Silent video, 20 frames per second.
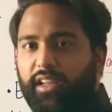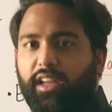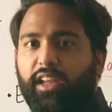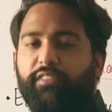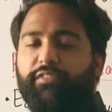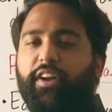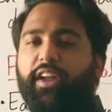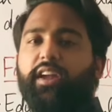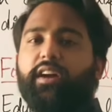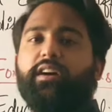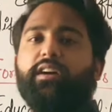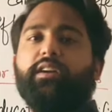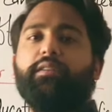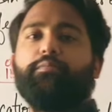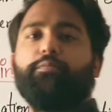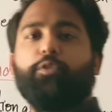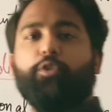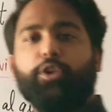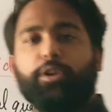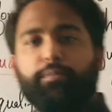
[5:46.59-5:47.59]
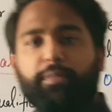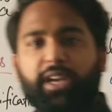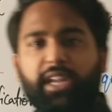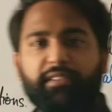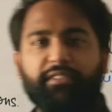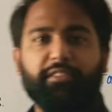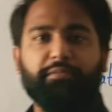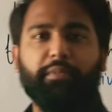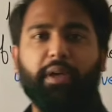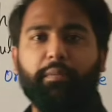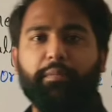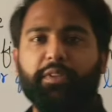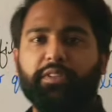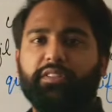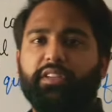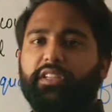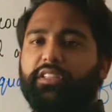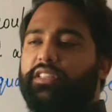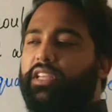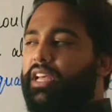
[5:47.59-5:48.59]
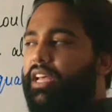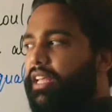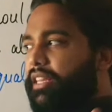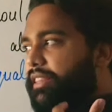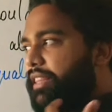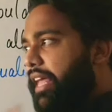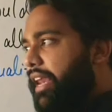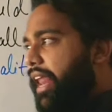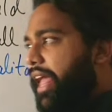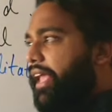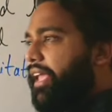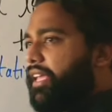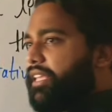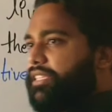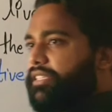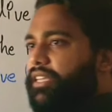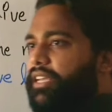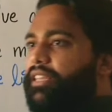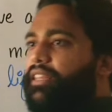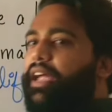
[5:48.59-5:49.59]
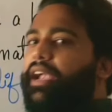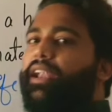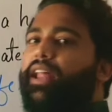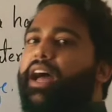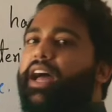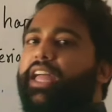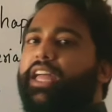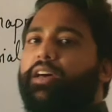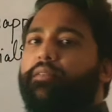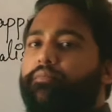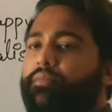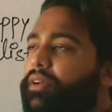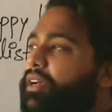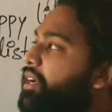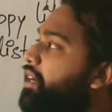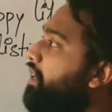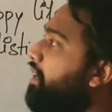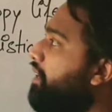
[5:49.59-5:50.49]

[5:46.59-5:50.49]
if I earn more money with my business, then I can say that I am